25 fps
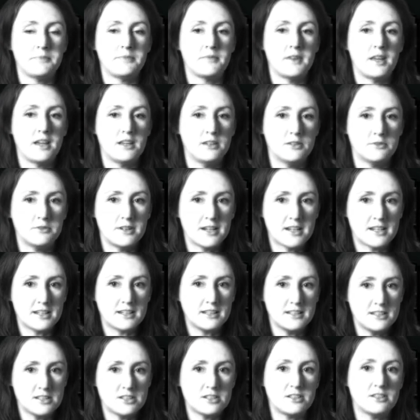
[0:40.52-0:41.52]
and the
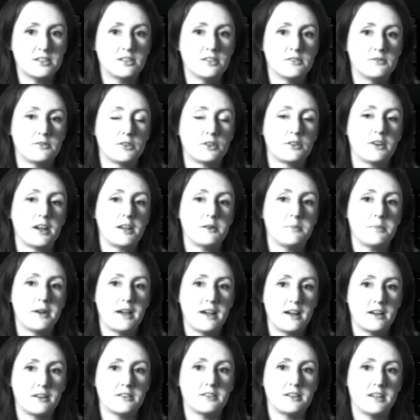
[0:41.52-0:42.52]
recognition of the great
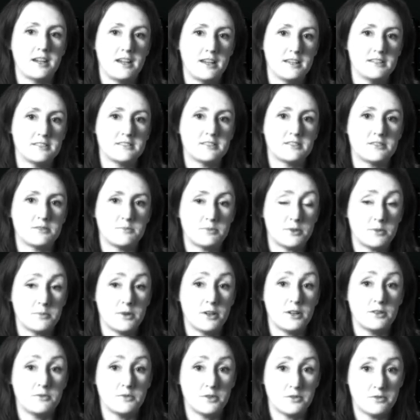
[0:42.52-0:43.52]
power it has to
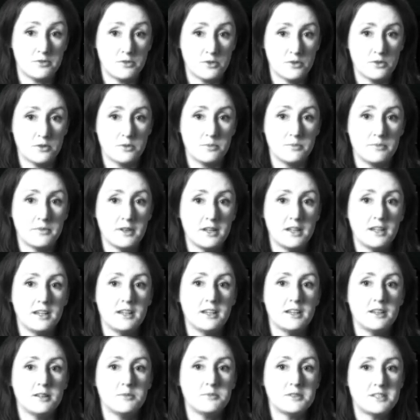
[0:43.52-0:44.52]
promote reform,
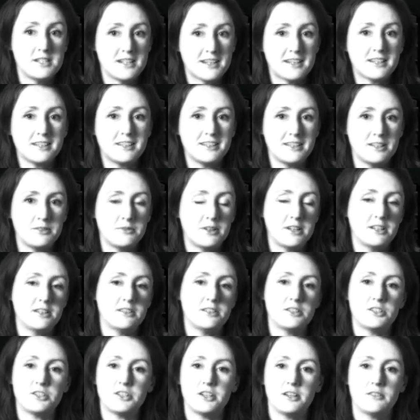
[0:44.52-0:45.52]
particularly when it
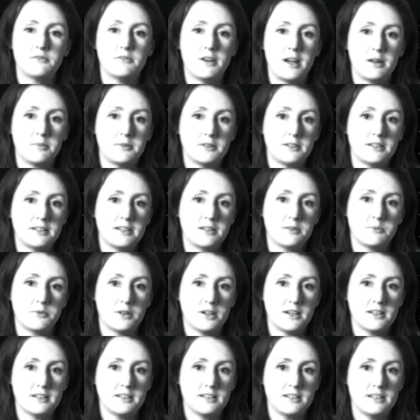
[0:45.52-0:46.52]
is shared rapidly and
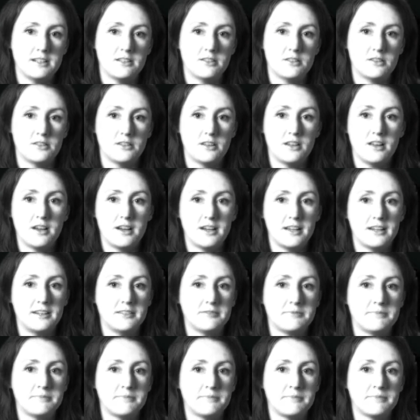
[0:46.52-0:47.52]
widely online.
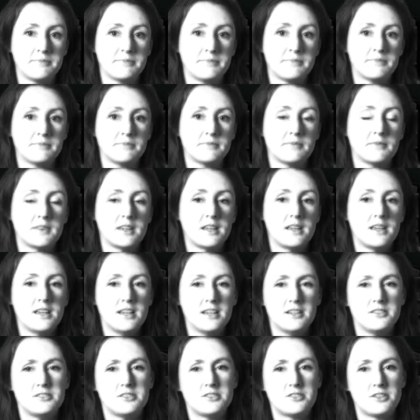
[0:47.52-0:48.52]
In
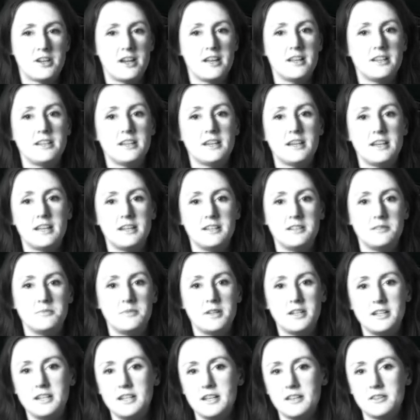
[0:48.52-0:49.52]
Australia and in
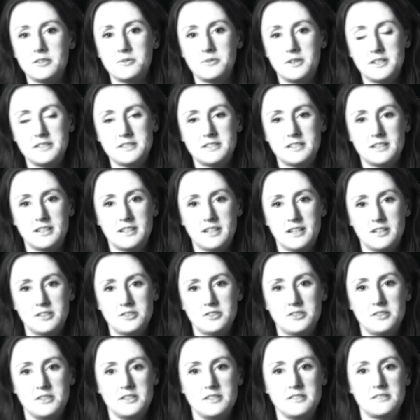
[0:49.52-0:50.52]
many other Western
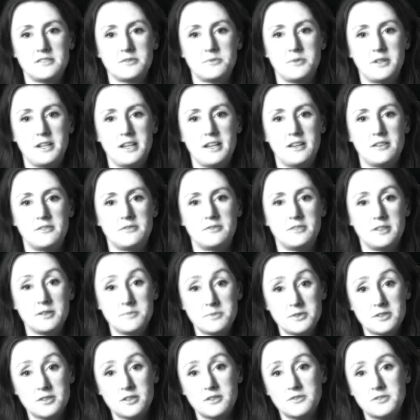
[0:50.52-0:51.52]
countries, we have lip
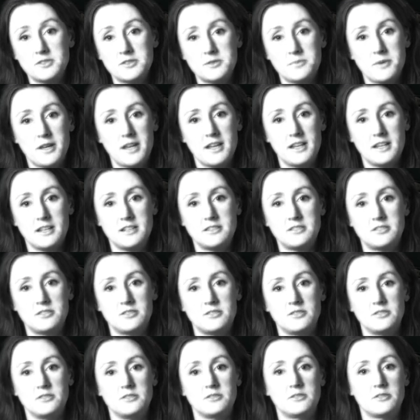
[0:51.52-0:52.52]
service paid
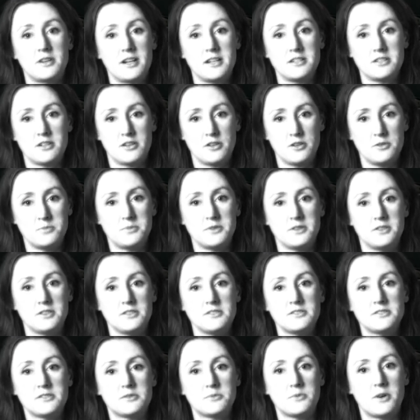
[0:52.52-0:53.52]
to greater
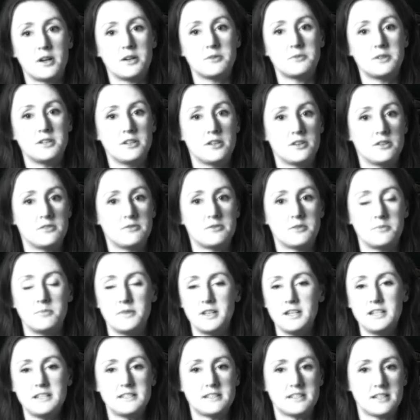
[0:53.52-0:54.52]
openness, while we know from
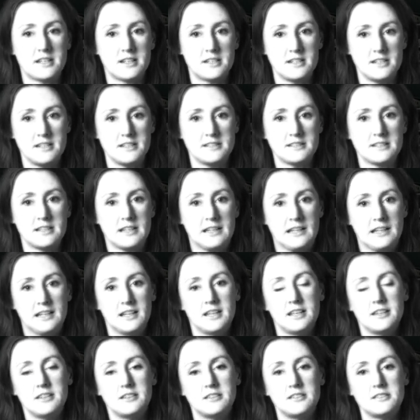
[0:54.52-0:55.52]
many studies
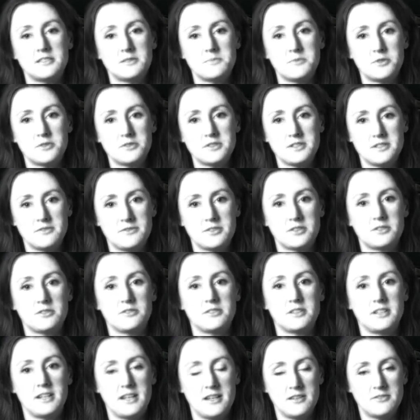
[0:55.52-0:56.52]
that it's more difficult
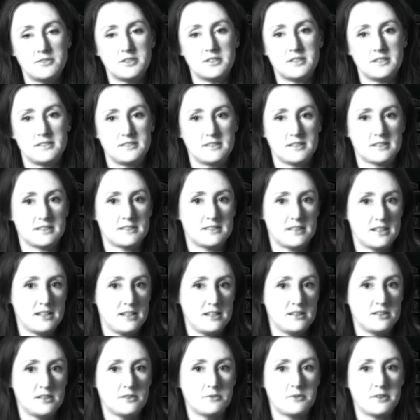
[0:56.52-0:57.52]
than ever to
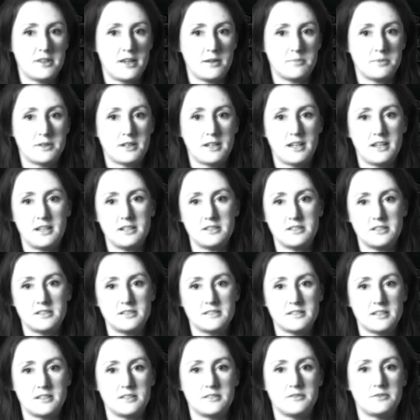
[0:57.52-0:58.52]
succeed with applications
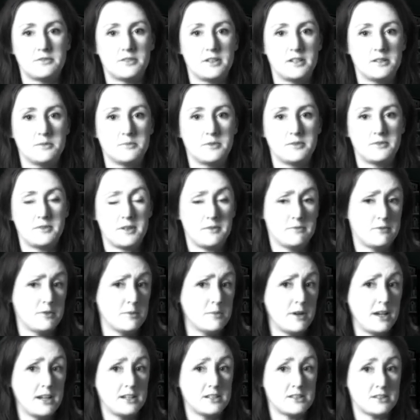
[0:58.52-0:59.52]
under freedom of
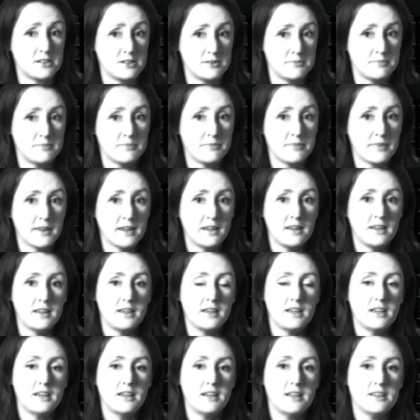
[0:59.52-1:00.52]
information.
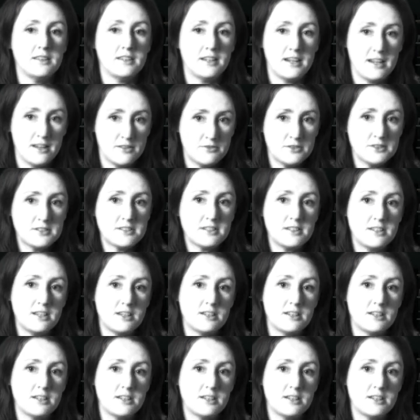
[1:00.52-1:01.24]
That efforts in the